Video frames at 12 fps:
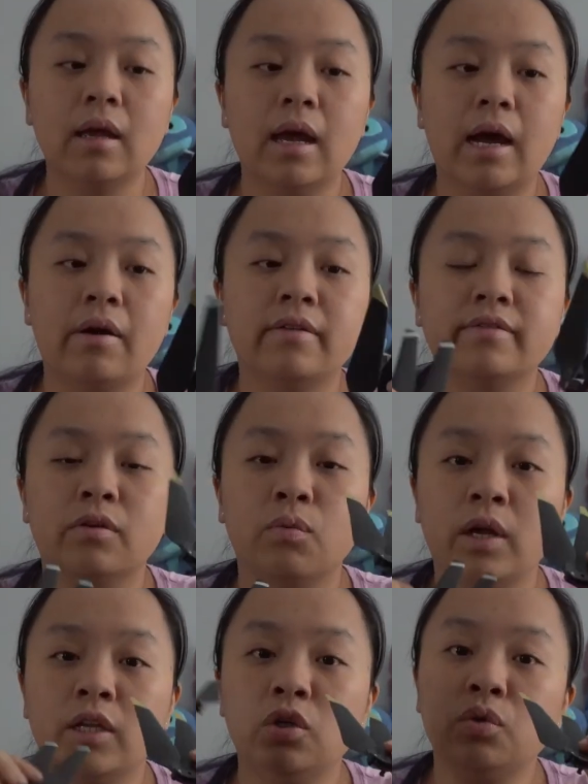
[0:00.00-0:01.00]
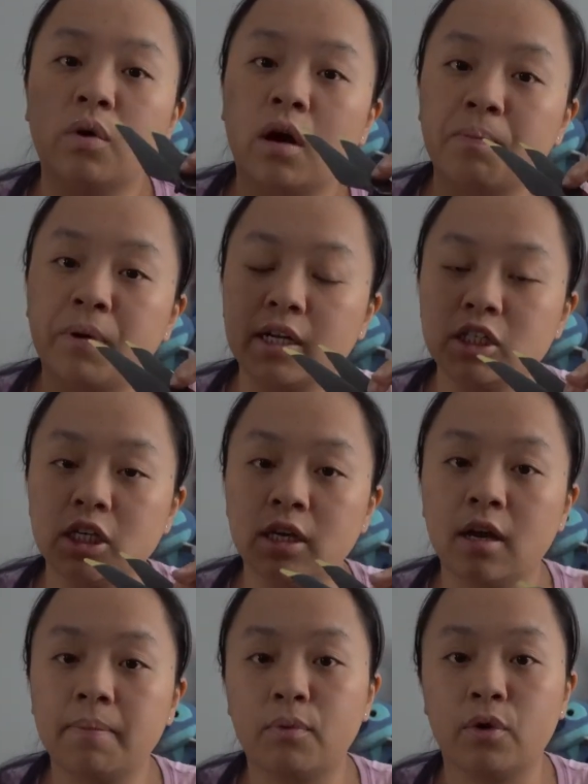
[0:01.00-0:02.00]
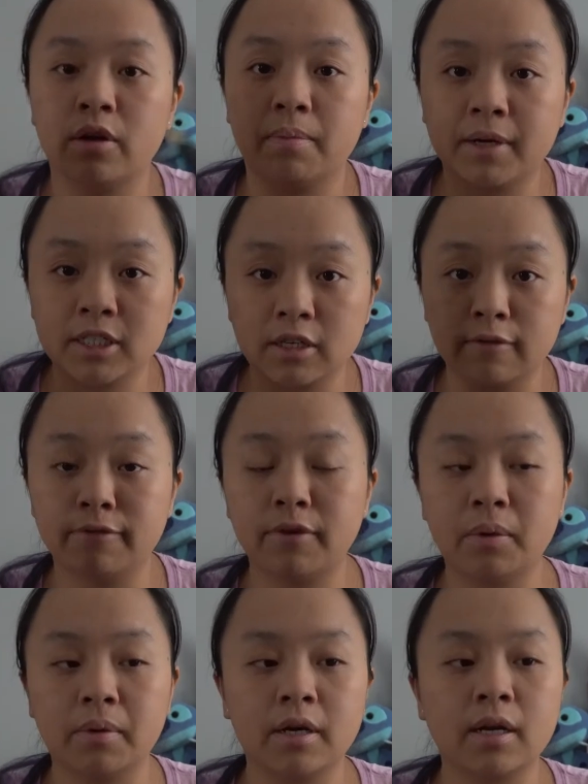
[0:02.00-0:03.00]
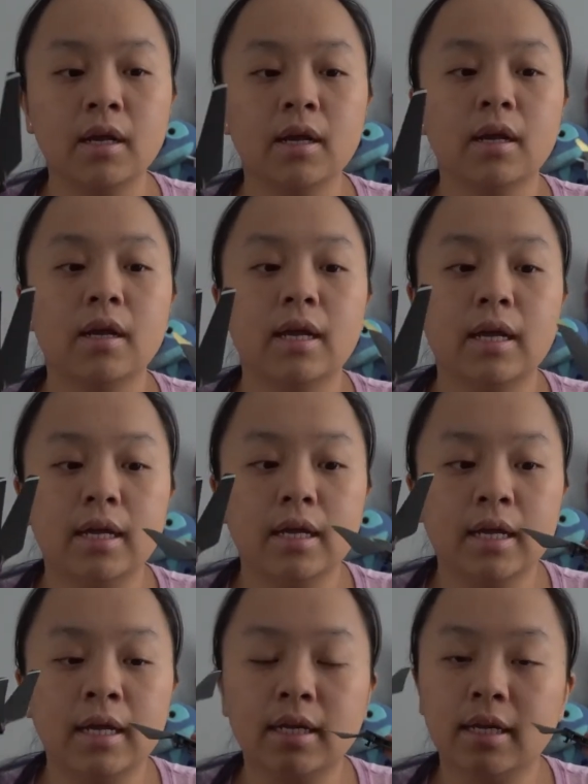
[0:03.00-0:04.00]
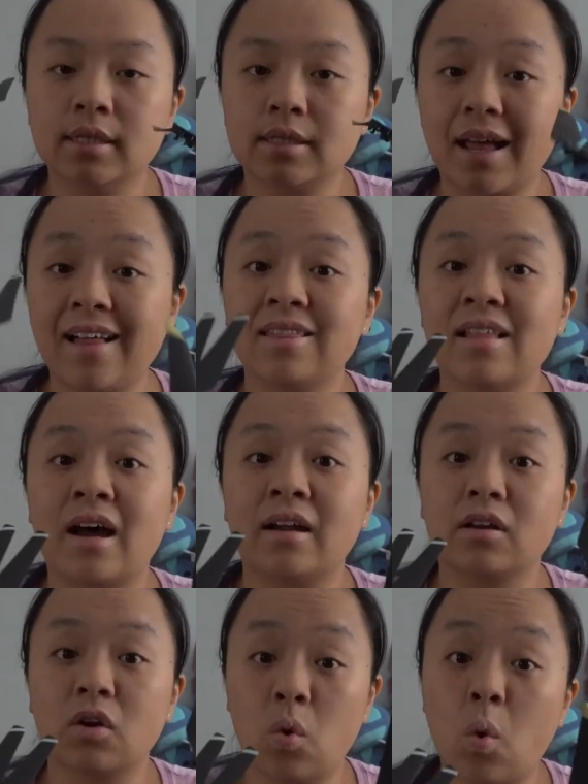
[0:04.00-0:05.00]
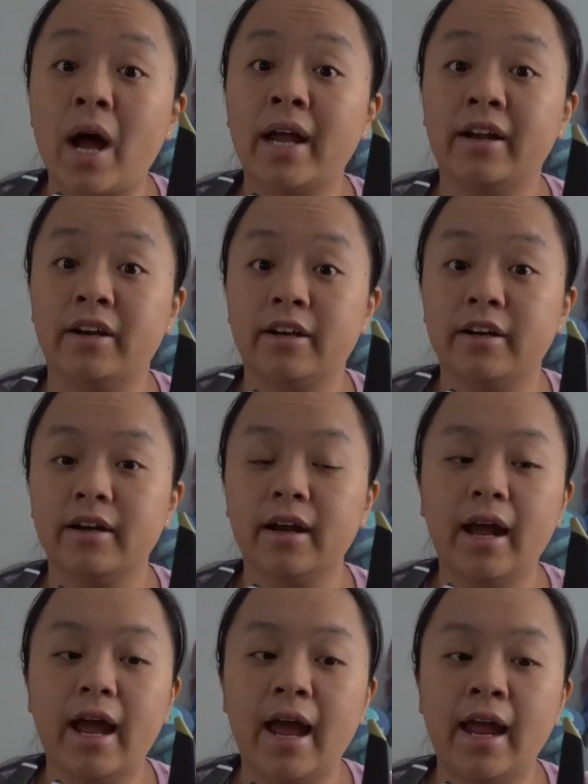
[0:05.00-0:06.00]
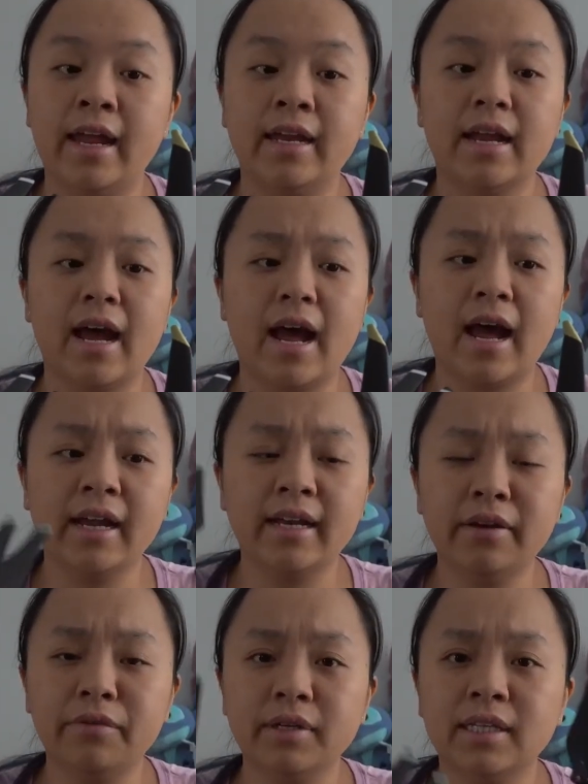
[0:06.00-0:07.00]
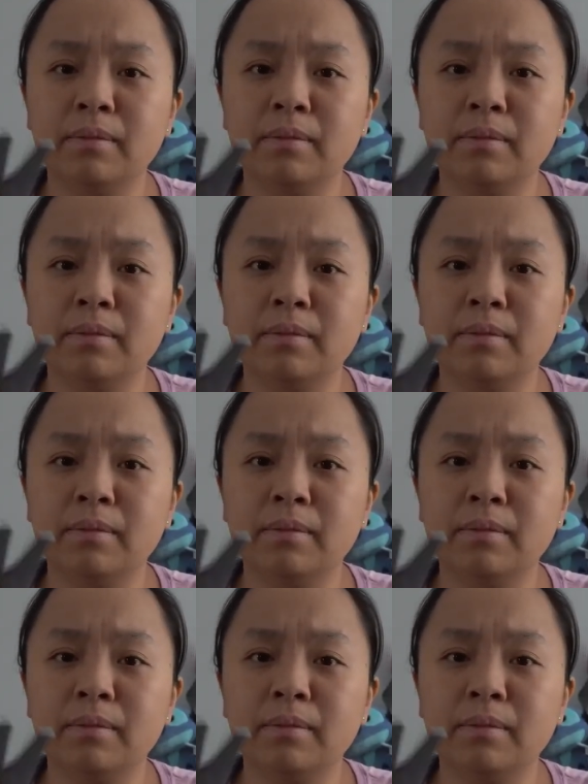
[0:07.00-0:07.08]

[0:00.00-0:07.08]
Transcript: However, when you are punching up or you're punching forward, it is a lot quieter. And I didn't really